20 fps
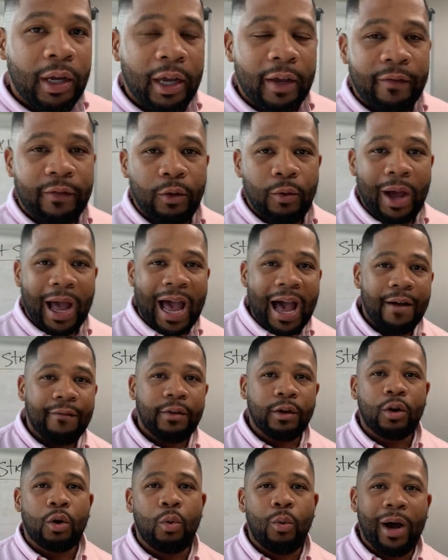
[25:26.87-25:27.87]
If you have
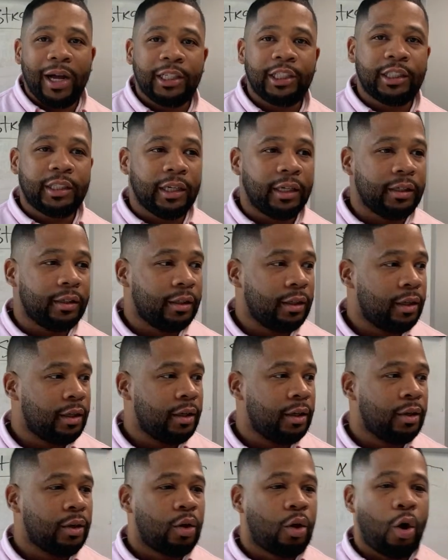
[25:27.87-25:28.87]
a question,
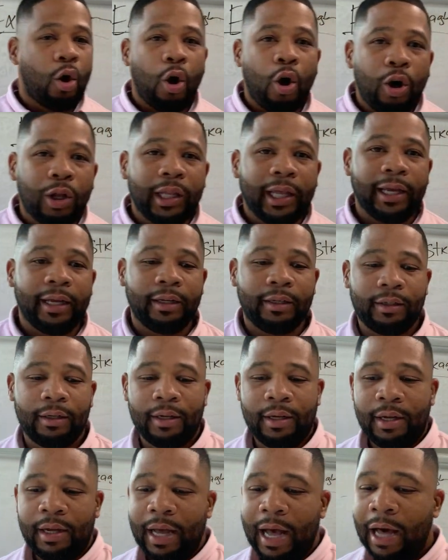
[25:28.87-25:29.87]
call in.
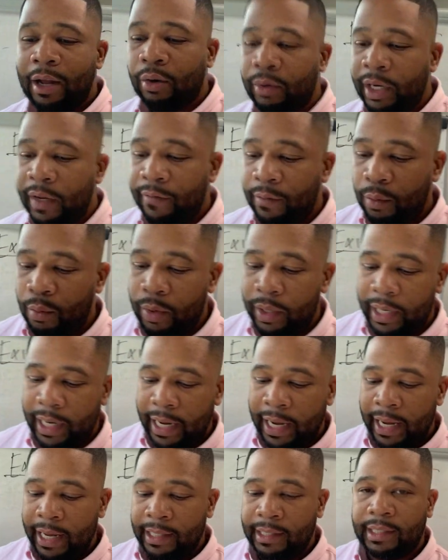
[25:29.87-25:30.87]
I don't even want to
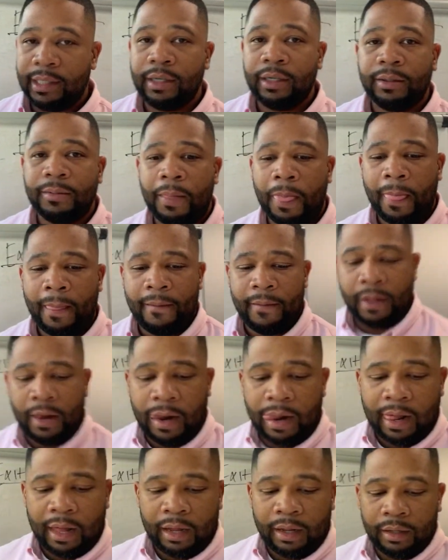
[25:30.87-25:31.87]
answer
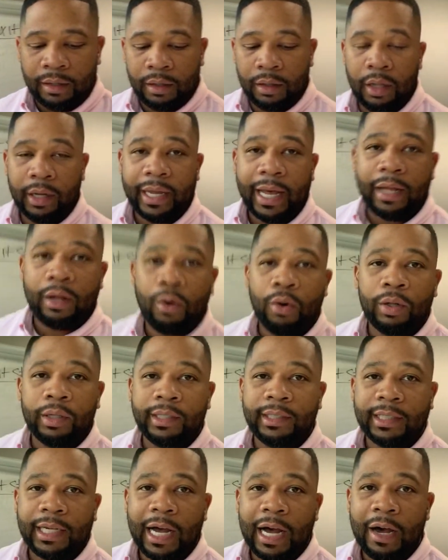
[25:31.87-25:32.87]
look at all
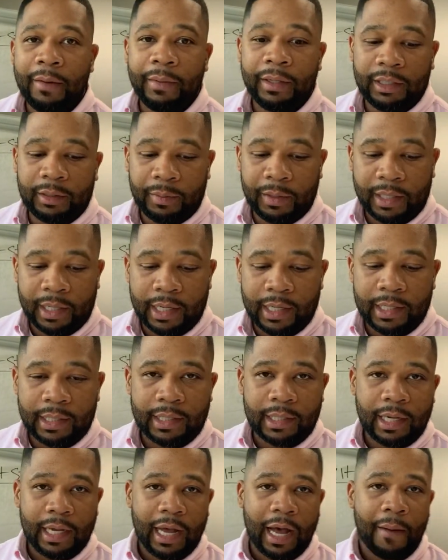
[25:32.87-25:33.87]
these comments
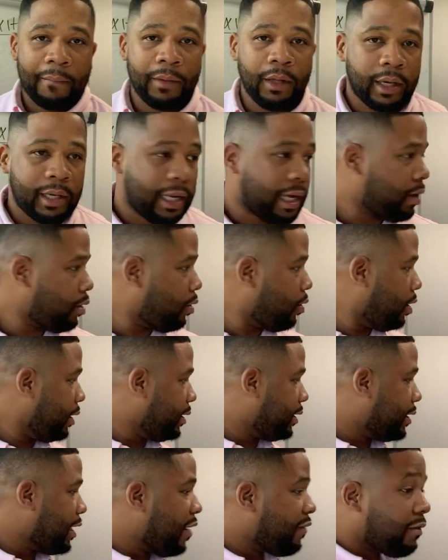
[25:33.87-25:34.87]
because I'm looking at all
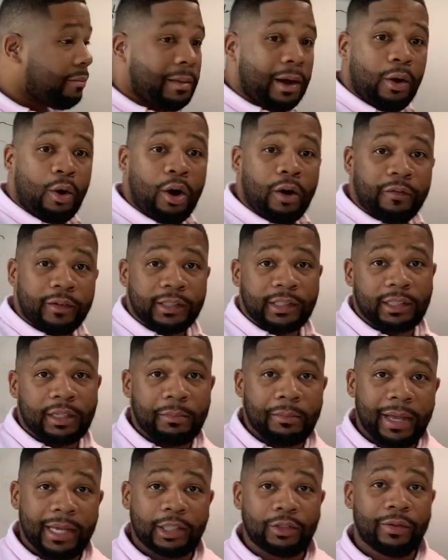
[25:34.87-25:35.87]
this stuff and my office is
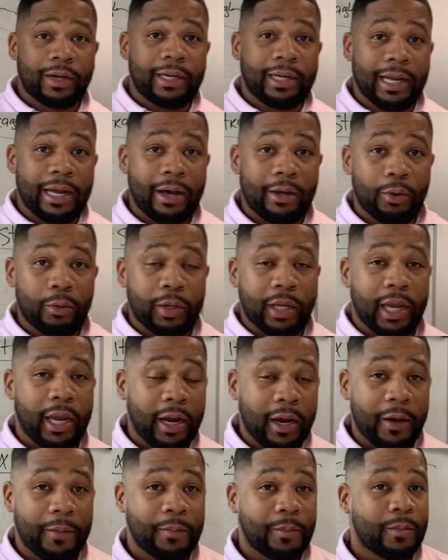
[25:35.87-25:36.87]
a mess right now. I don't
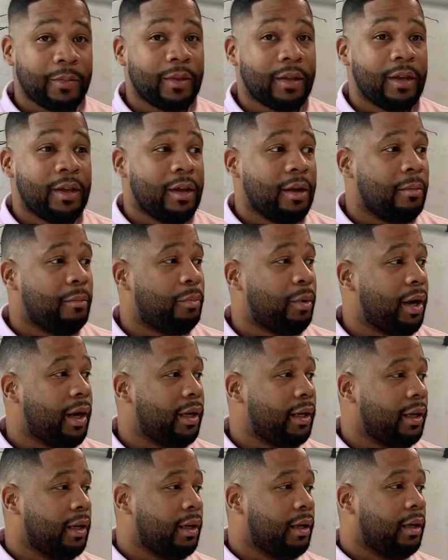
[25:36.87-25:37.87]
care.
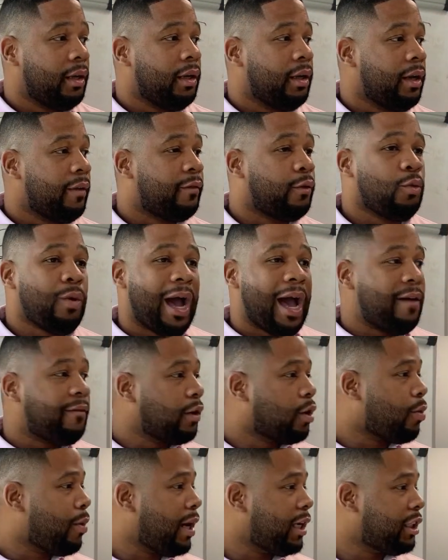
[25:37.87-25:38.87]
But if you have
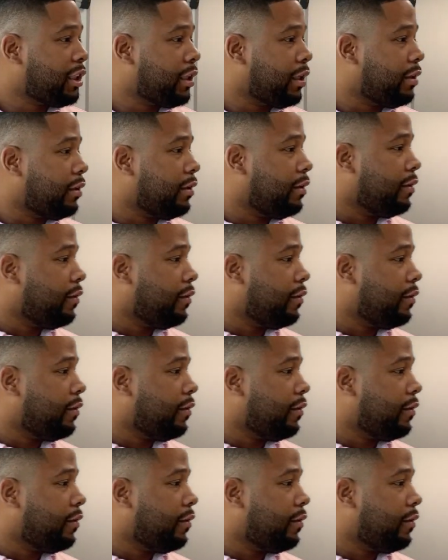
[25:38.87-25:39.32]
a question,